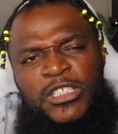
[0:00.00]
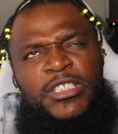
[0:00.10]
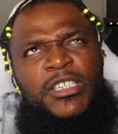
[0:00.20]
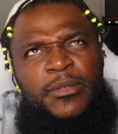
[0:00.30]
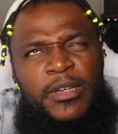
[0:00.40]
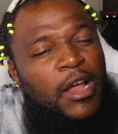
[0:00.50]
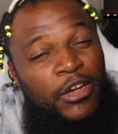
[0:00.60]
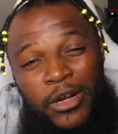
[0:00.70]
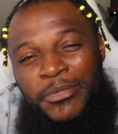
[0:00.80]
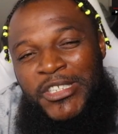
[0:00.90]
Oh, you know
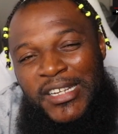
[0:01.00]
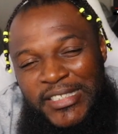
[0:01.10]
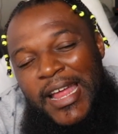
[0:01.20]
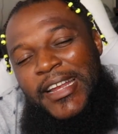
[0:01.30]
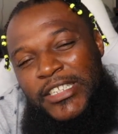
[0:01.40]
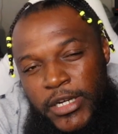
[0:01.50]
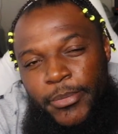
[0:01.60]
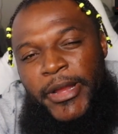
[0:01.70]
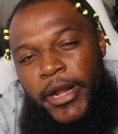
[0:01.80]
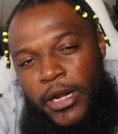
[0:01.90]
what I'm trying to say. Y'all niggas need
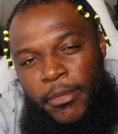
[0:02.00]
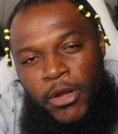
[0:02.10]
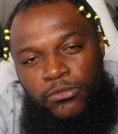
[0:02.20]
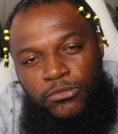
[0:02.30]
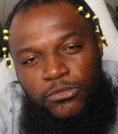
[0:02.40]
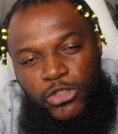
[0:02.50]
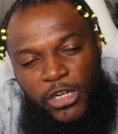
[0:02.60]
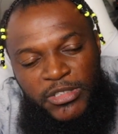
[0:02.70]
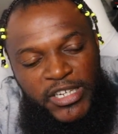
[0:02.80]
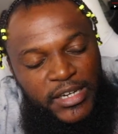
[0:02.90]
to be here no more. You
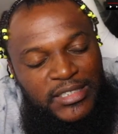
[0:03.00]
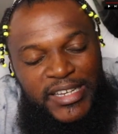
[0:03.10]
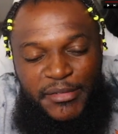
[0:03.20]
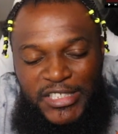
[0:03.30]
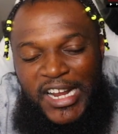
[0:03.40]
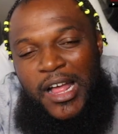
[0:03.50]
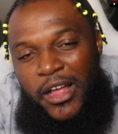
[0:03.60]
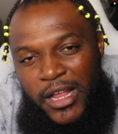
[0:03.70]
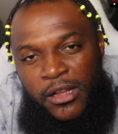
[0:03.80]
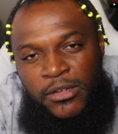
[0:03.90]
know what I'm saying? Slap shot
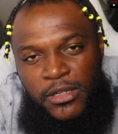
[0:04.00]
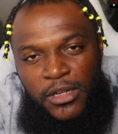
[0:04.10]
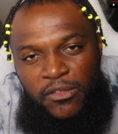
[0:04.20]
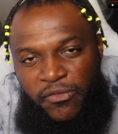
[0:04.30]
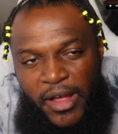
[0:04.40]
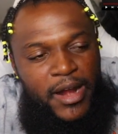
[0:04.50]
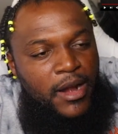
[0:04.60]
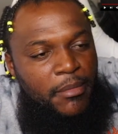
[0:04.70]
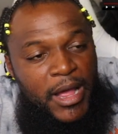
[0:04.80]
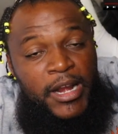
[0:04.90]
all y'all.
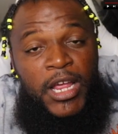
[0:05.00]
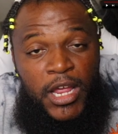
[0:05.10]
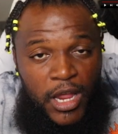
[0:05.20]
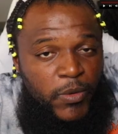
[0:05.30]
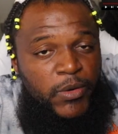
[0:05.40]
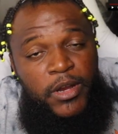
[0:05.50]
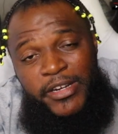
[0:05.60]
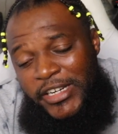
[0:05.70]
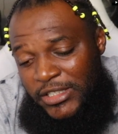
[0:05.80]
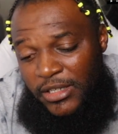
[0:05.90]
Fire everybody, and we
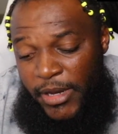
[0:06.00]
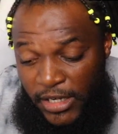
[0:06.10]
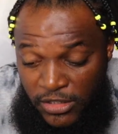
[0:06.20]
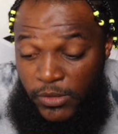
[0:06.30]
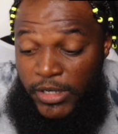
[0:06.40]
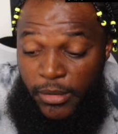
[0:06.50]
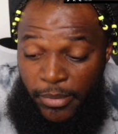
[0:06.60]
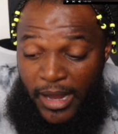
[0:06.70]
run that shit, man, because we'll get it